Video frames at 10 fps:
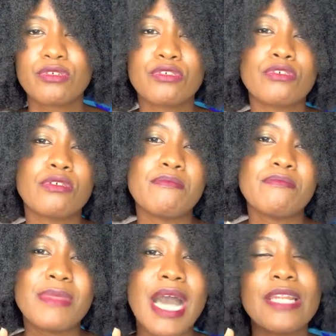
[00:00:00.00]
I
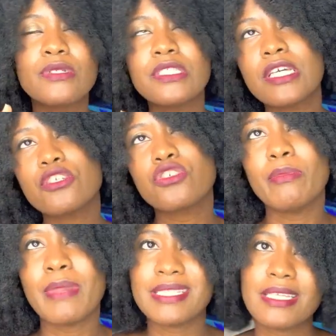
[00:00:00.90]
don't want to say
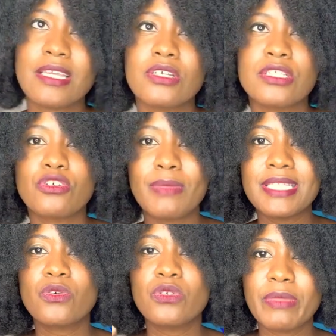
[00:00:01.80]
traumatic, because
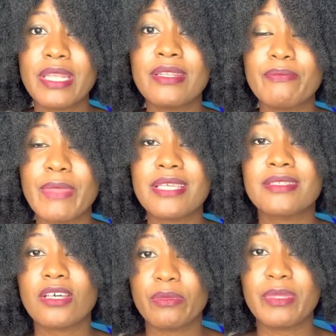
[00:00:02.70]
traumatic would make it
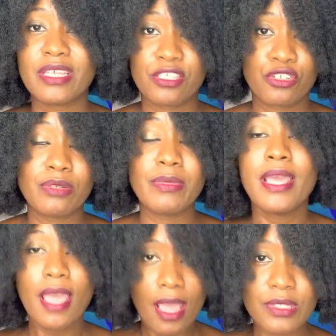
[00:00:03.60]
sound a bit extreme.
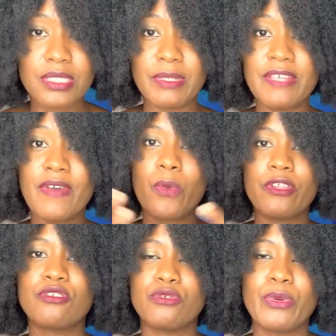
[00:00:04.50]
I want to believe I
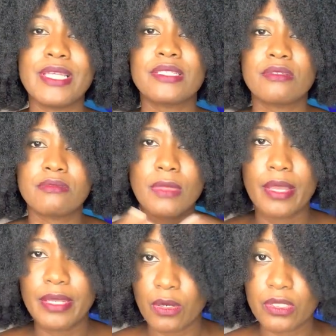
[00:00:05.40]
went through it
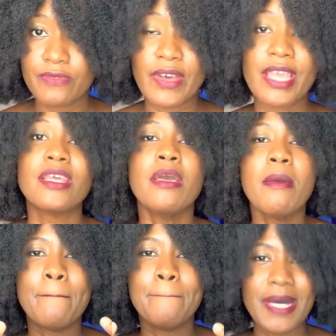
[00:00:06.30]
and I was fine,
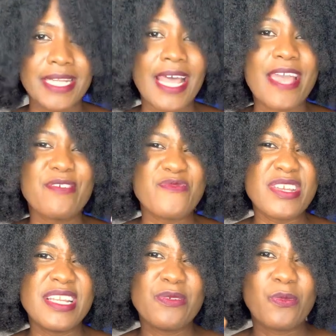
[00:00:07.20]
but I
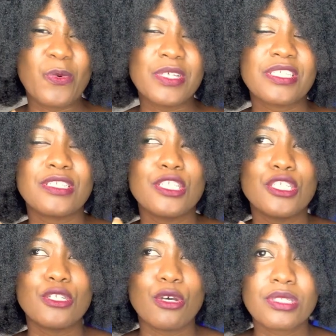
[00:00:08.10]
really was
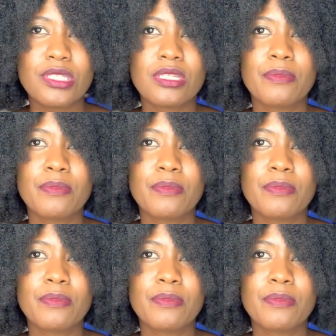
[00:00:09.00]
not.